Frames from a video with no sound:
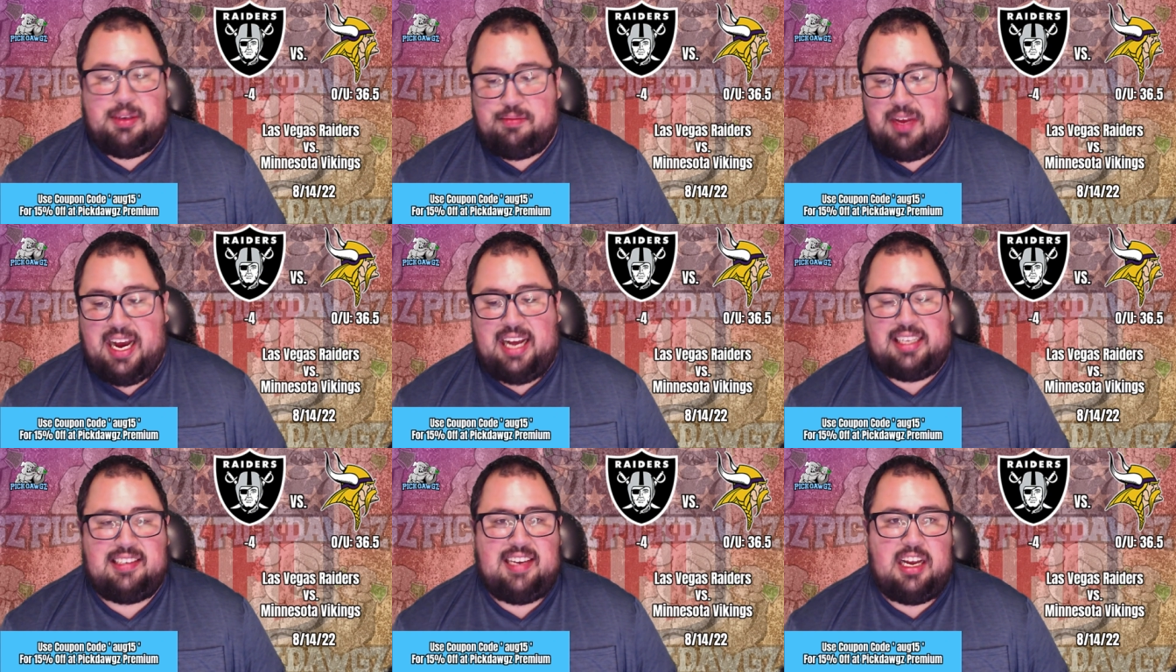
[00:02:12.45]
And
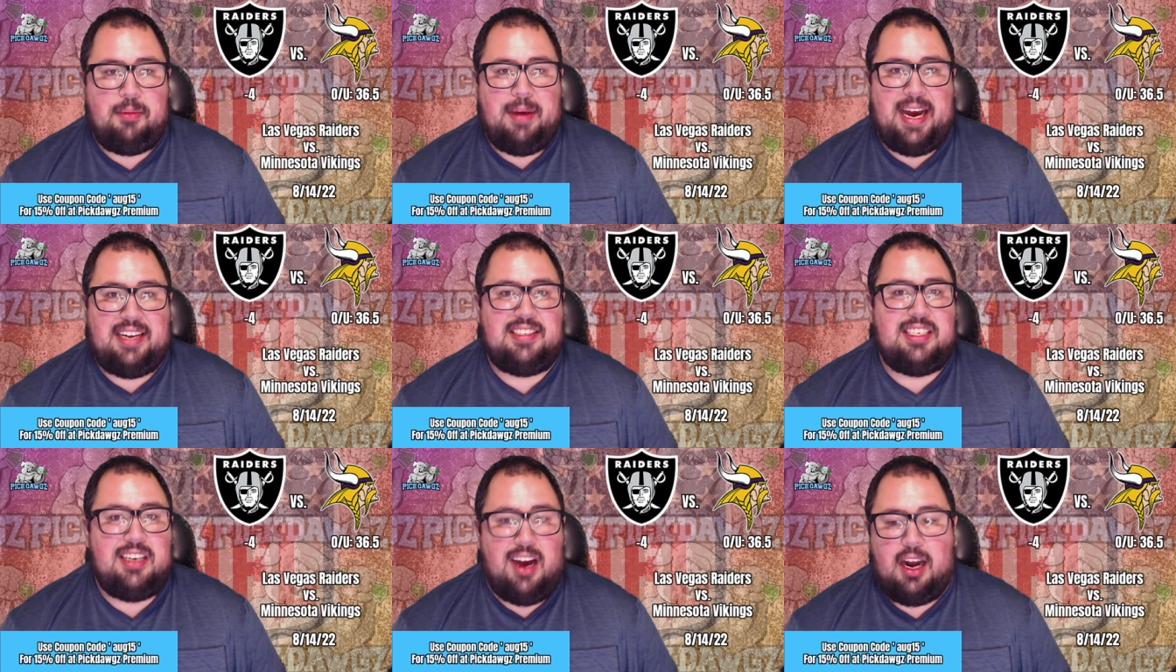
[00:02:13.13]
Alexander
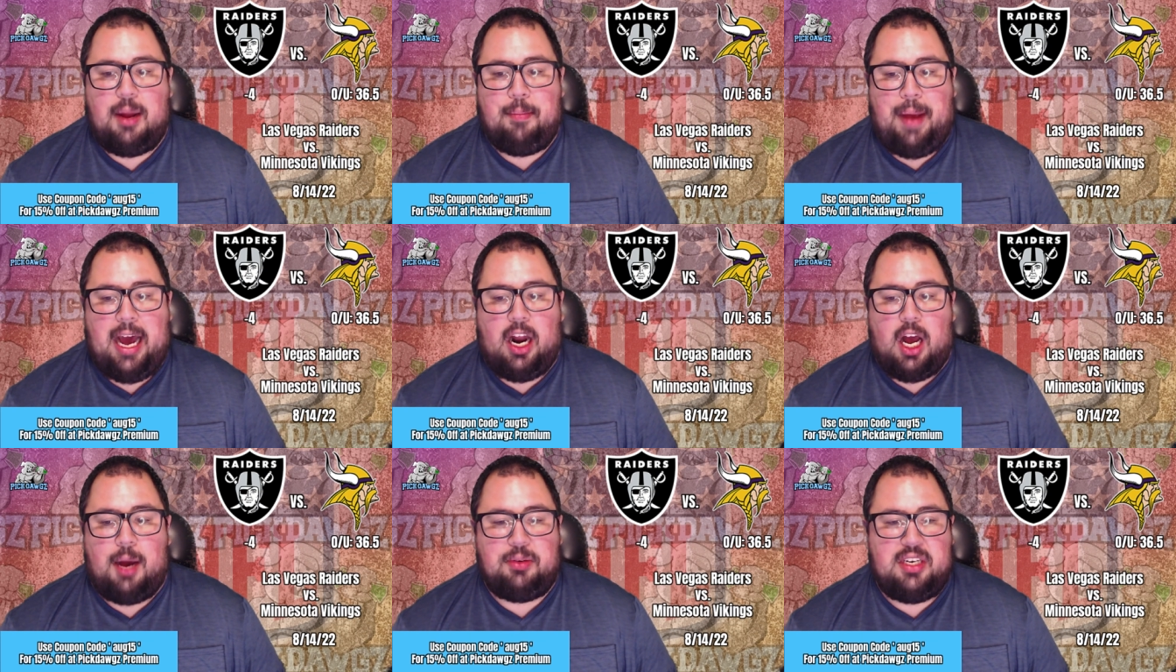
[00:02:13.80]
Mattison not a
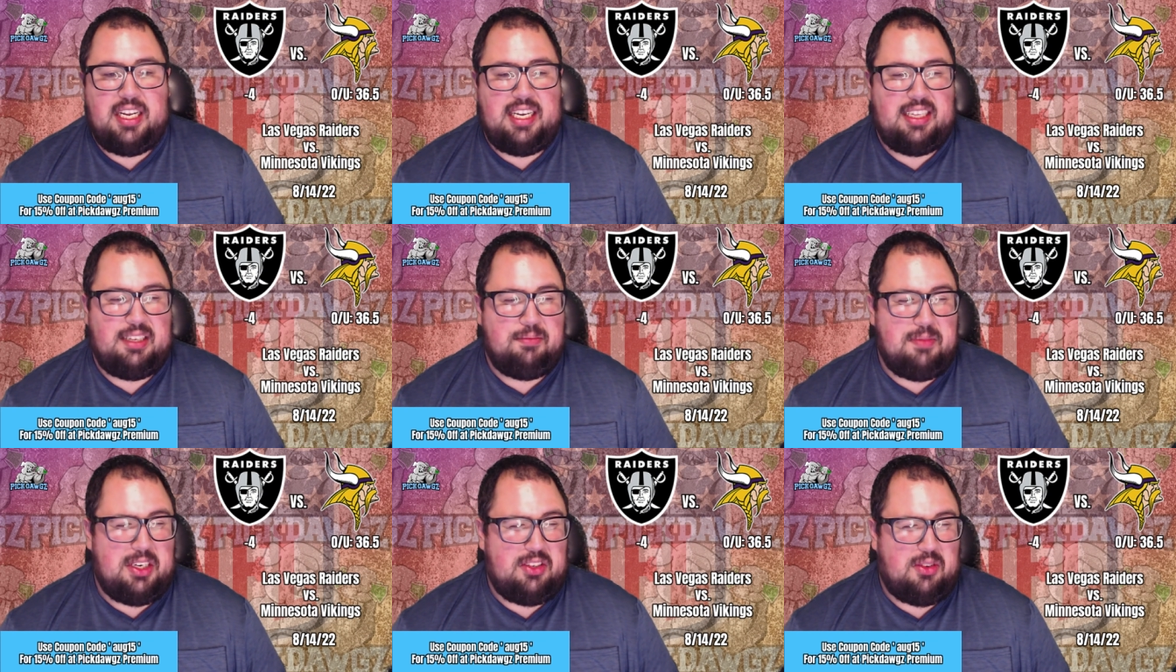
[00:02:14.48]
bad option in
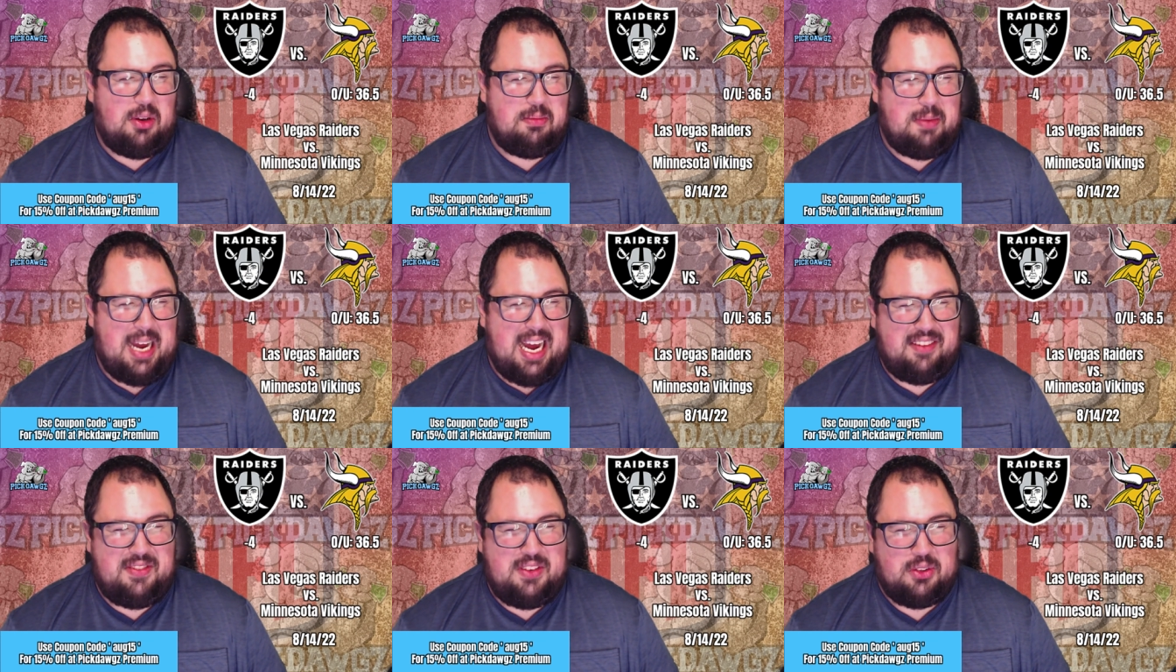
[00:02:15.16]
the Minnesota
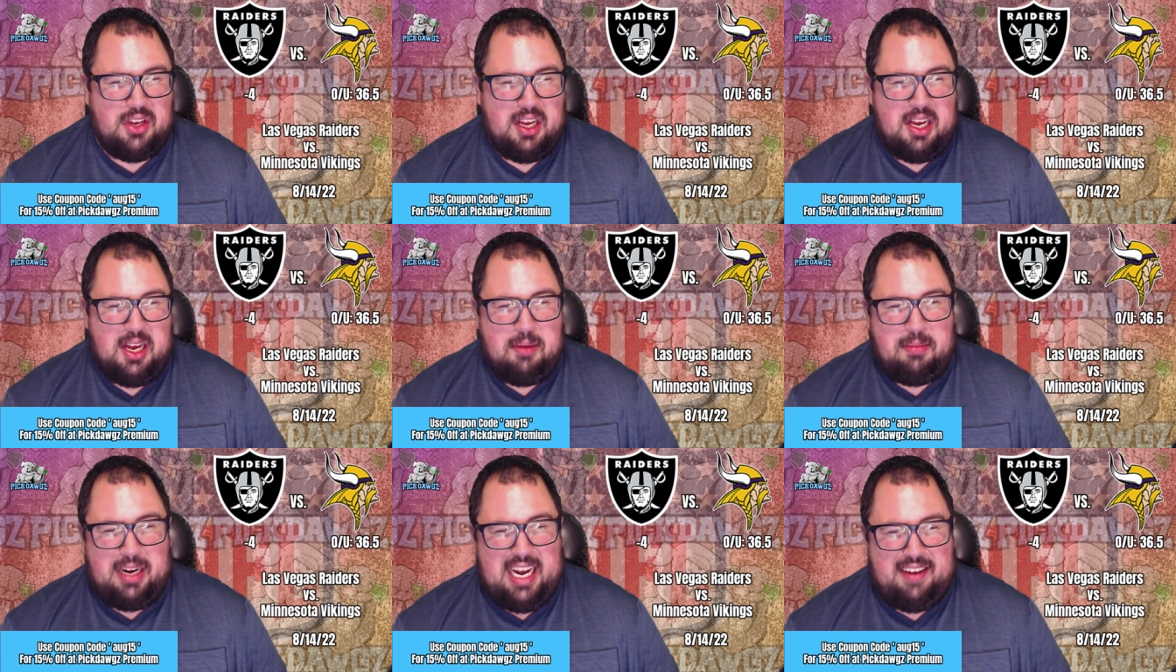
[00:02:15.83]
backfield,
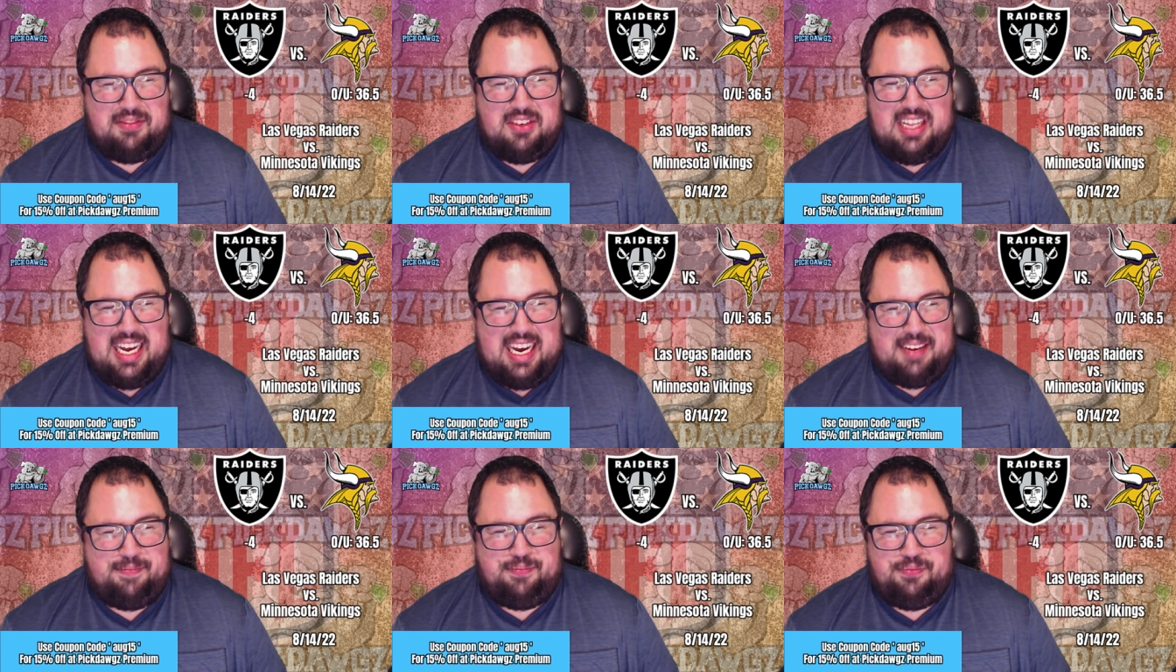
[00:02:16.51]
but after
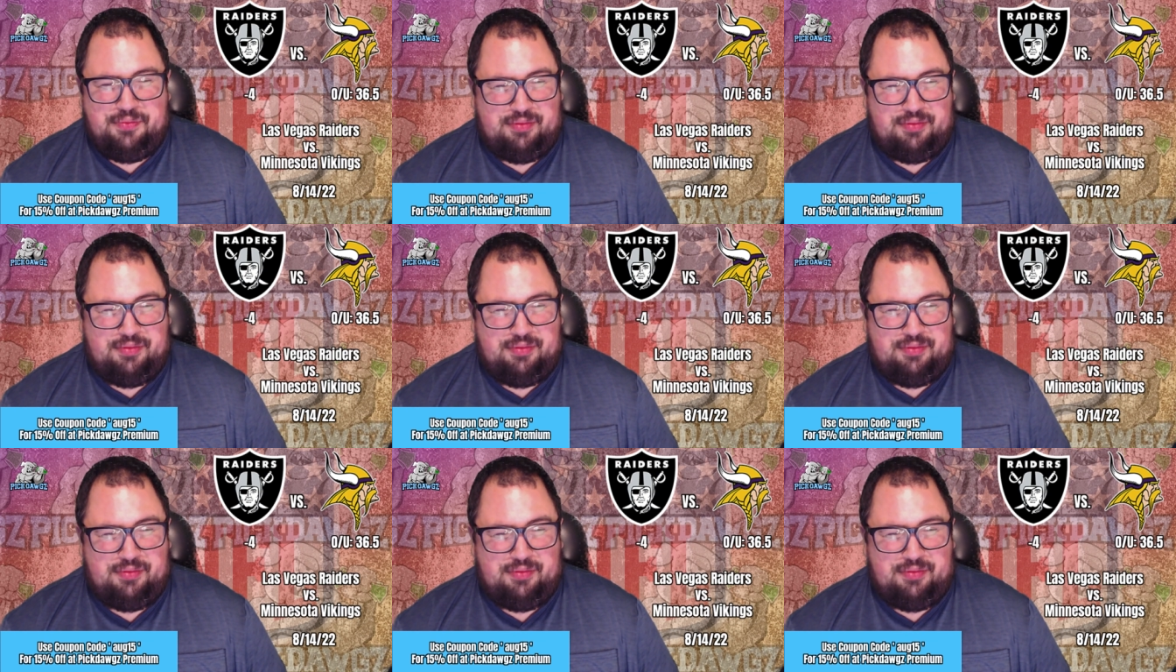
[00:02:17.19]
that,